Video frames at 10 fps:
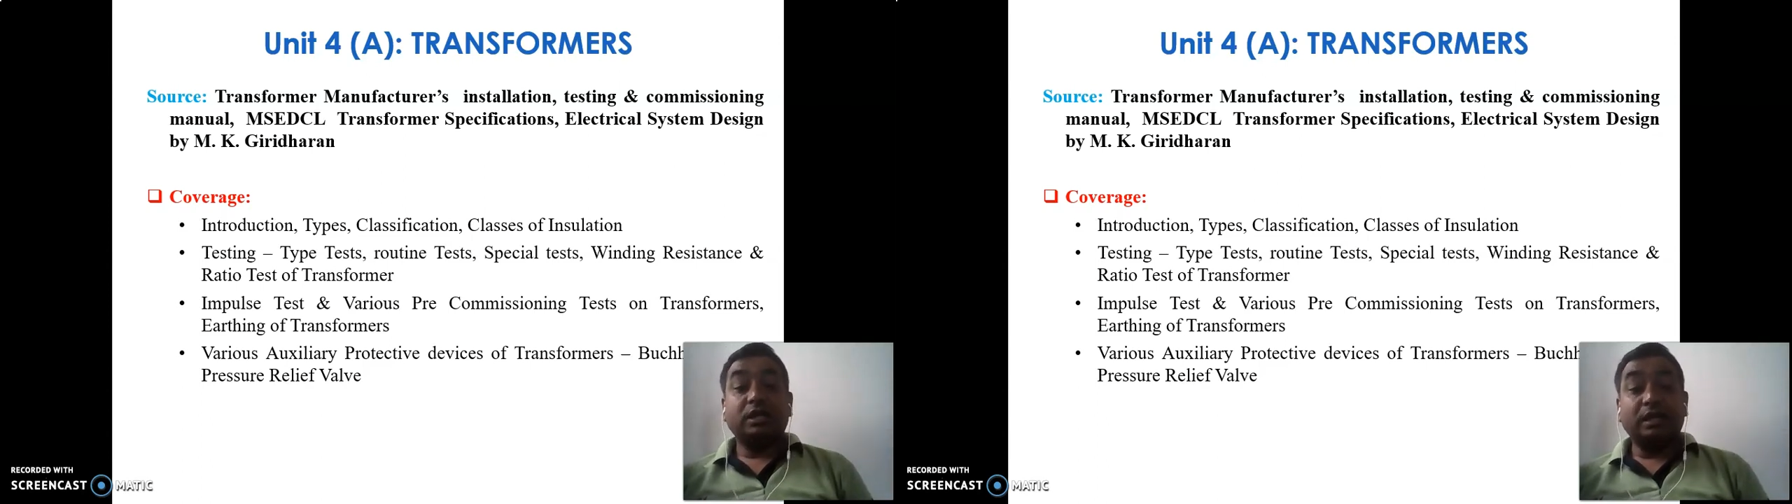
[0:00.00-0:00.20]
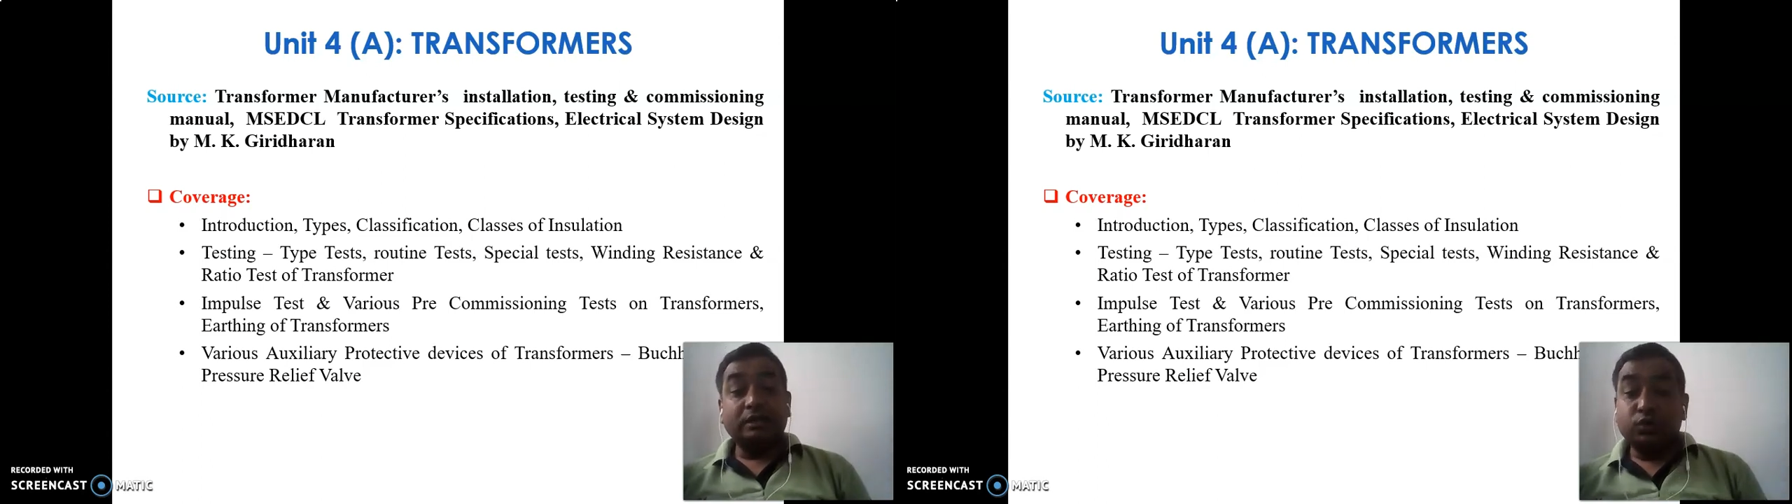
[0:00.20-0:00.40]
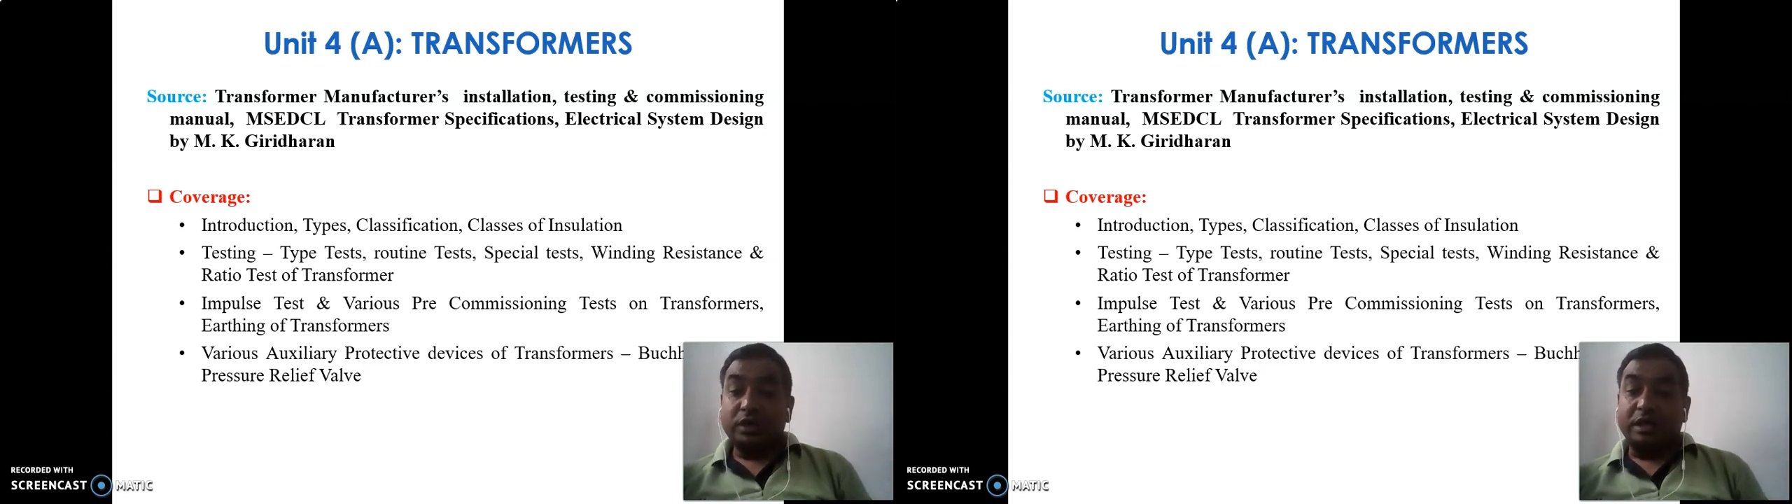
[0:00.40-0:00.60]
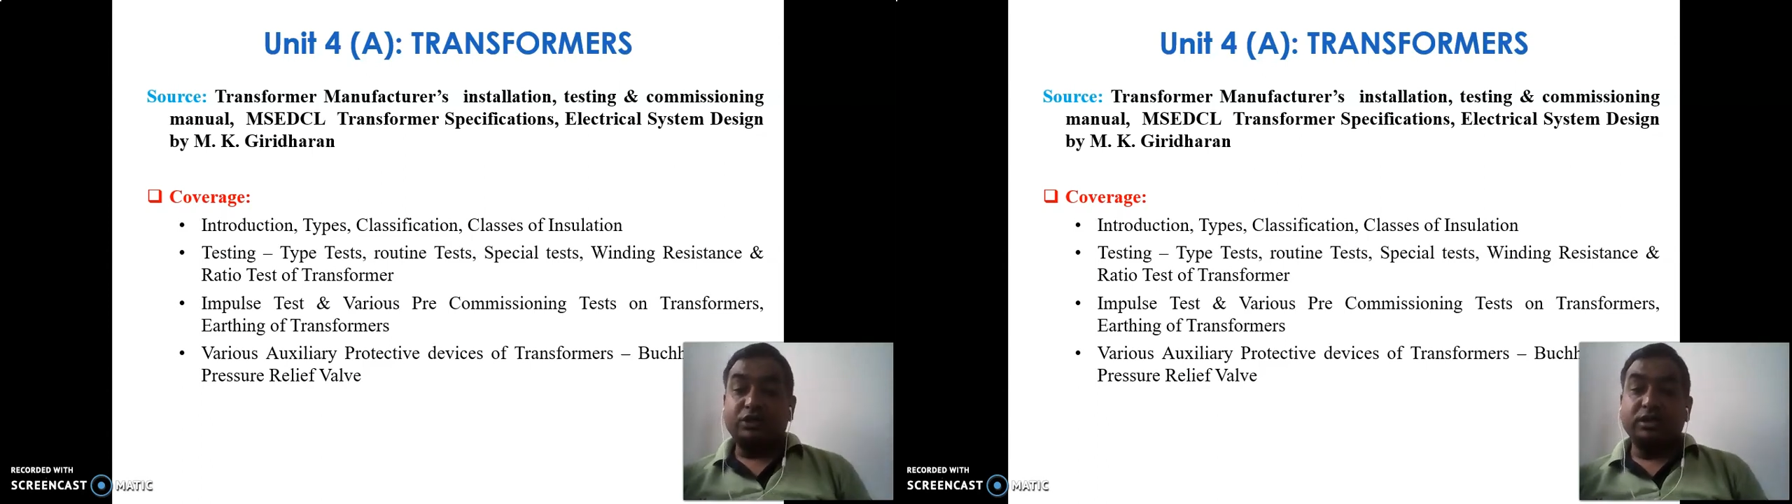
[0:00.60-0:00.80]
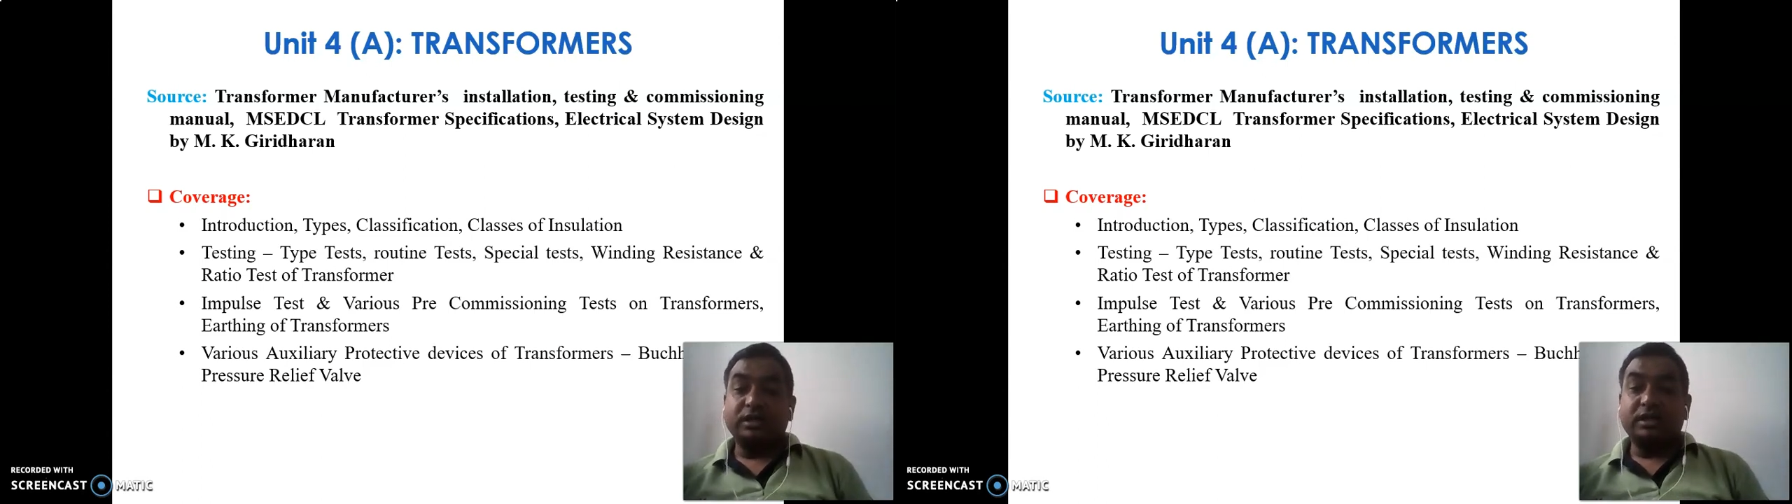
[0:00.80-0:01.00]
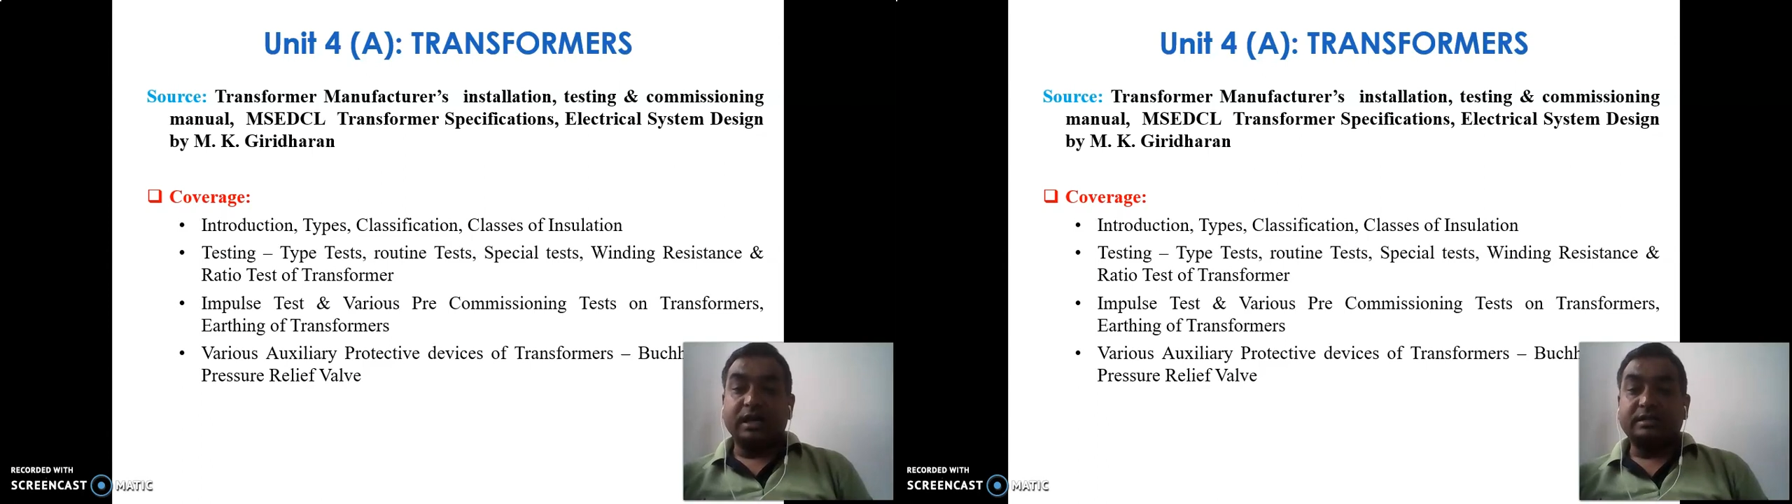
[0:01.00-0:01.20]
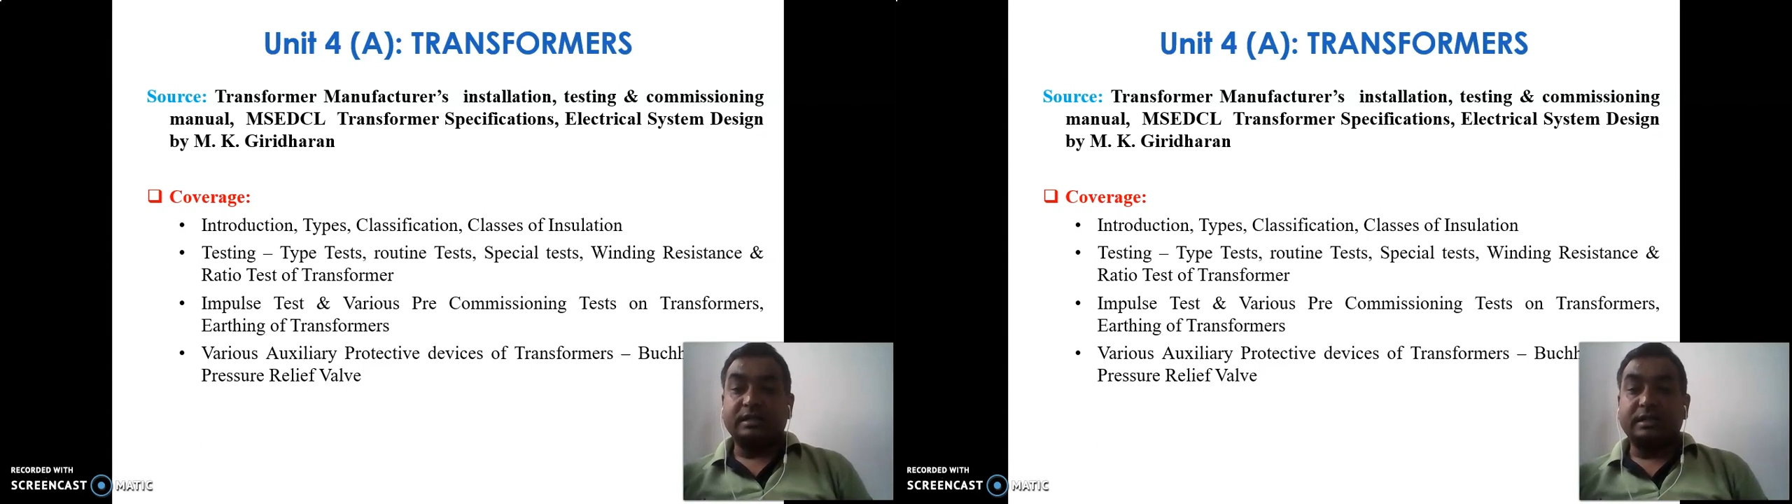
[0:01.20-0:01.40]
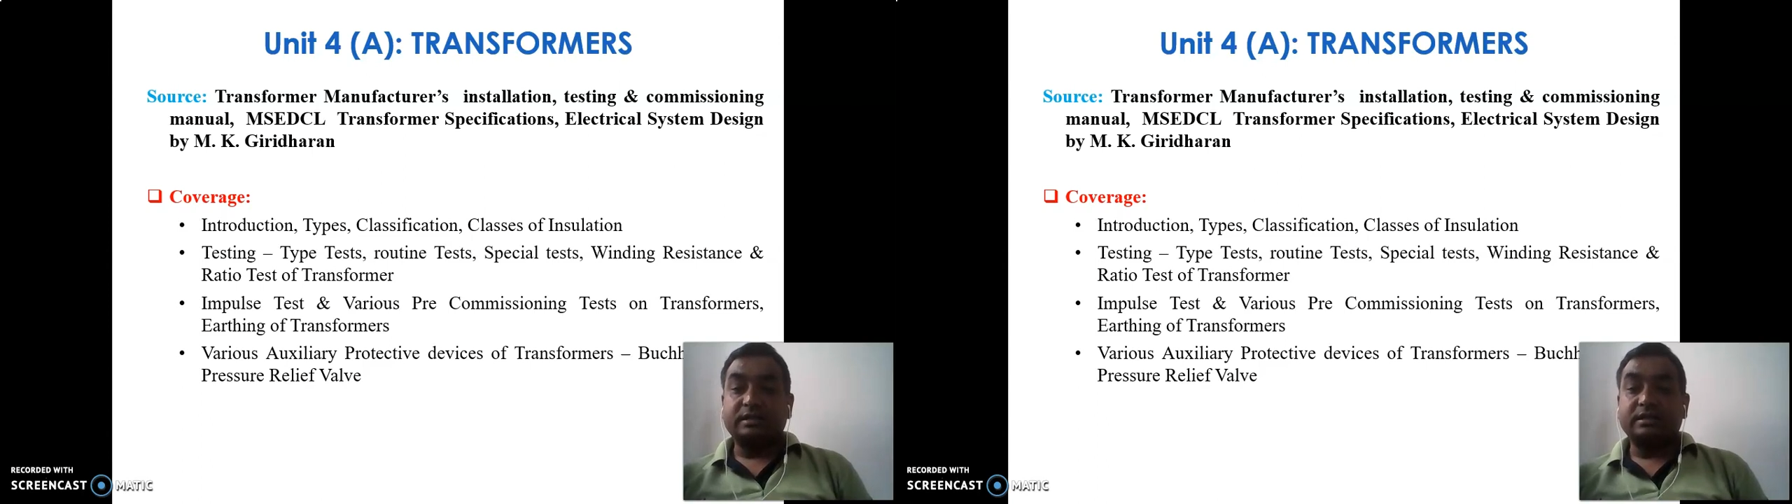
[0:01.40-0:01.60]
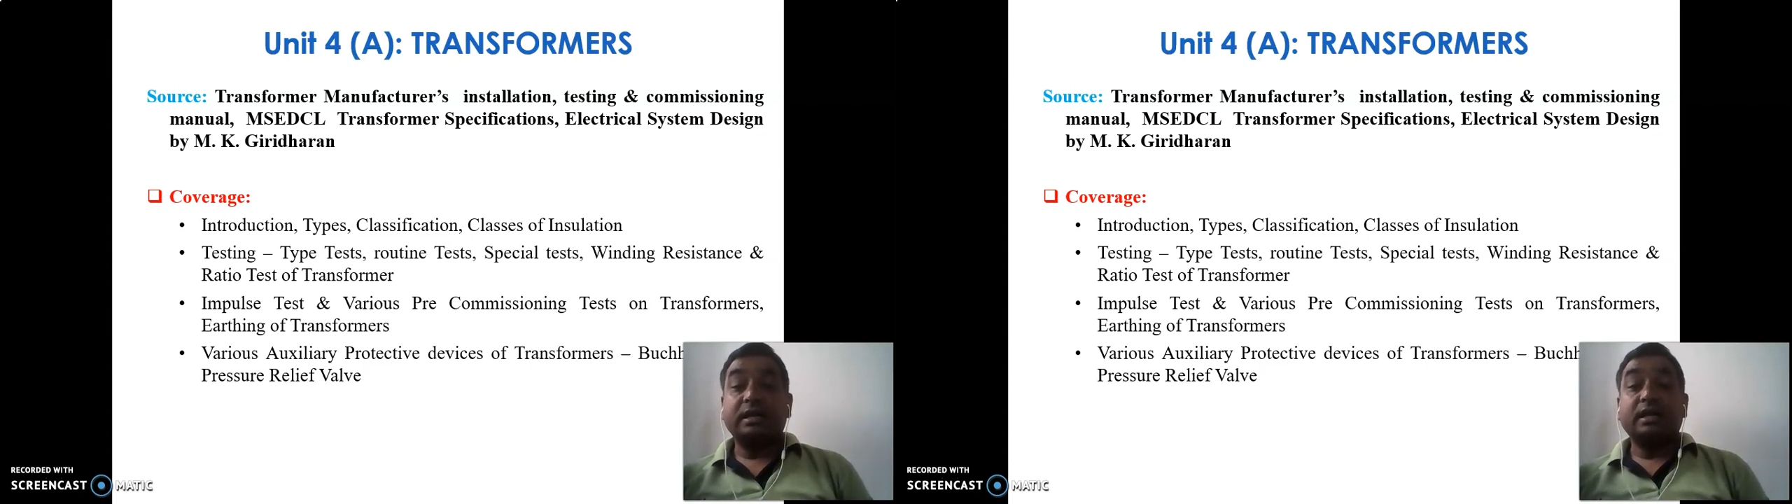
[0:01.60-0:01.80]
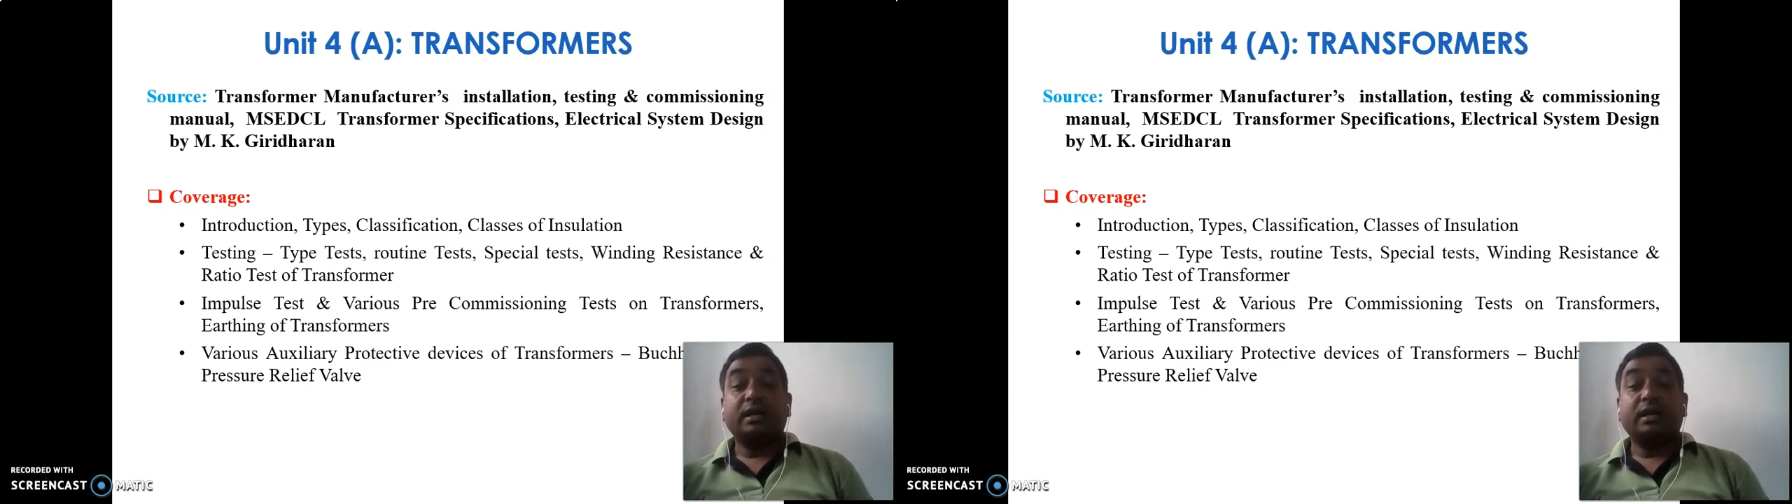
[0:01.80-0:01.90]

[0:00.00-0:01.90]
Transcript: insulation classes,